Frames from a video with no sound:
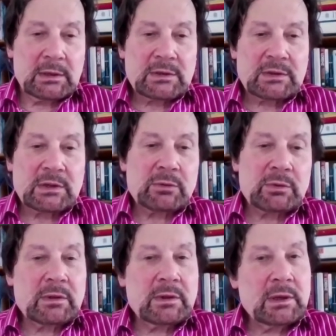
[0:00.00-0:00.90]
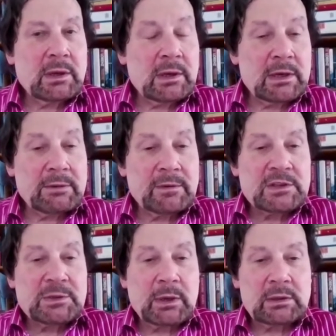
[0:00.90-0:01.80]
So that the life
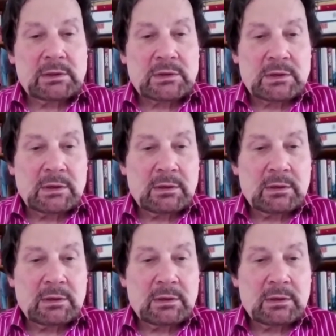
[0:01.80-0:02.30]
expectancy